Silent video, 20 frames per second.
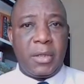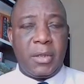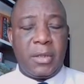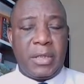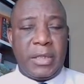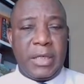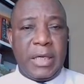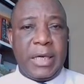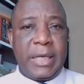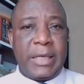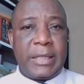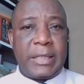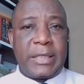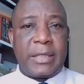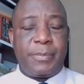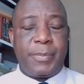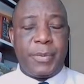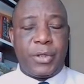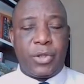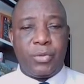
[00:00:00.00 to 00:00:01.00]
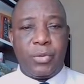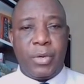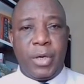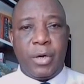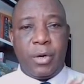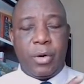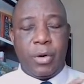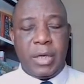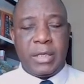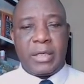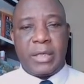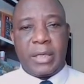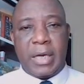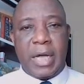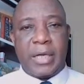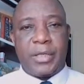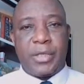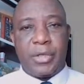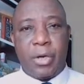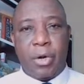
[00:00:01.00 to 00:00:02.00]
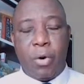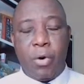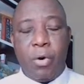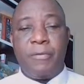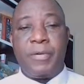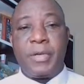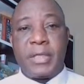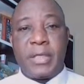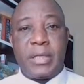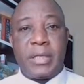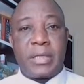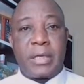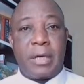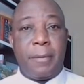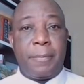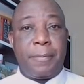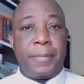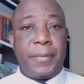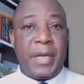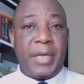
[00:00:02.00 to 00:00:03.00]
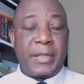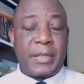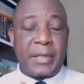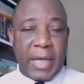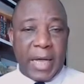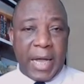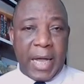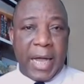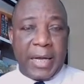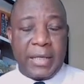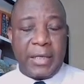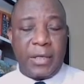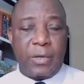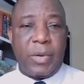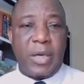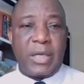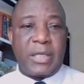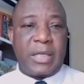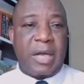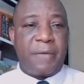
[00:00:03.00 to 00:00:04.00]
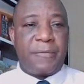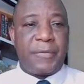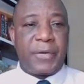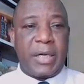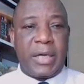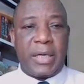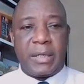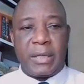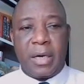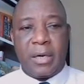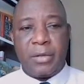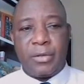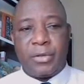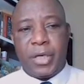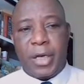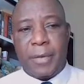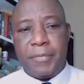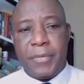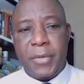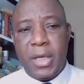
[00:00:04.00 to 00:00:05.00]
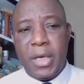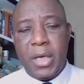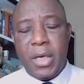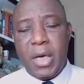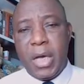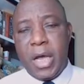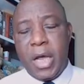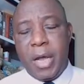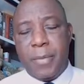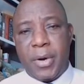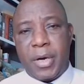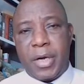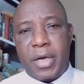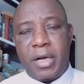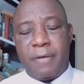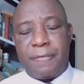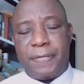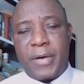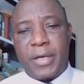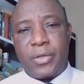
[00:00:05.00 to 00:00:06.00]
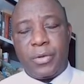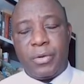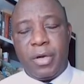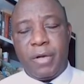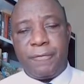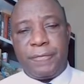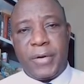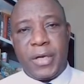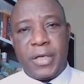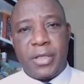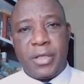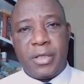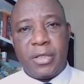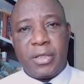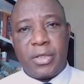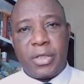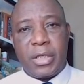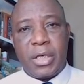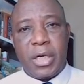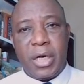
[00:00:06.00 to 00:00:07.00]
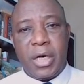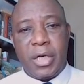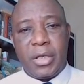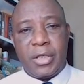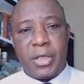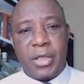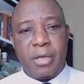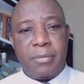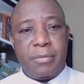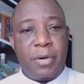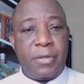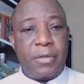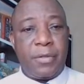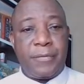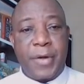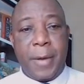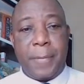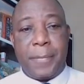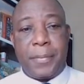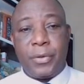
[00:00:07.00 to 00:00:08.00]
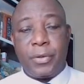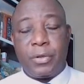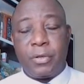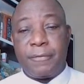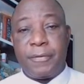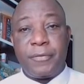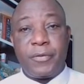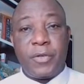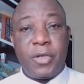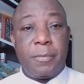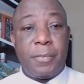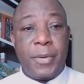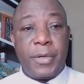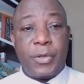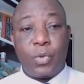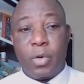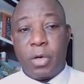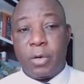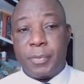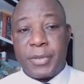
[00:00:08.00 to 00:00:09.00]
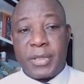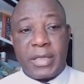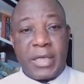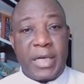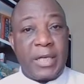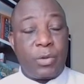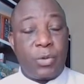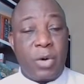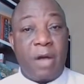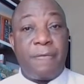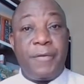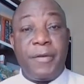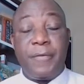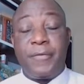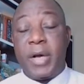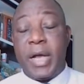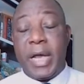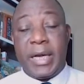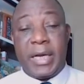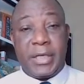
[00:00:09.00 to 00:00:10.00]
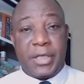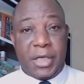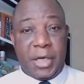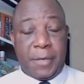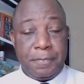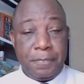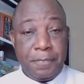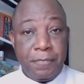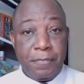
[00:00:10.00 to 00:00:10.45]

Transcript: dealings between international overseas companies and the West African country. In Burkina Faso, inflation surged in the month of April to 15.1%, while Vivo Energy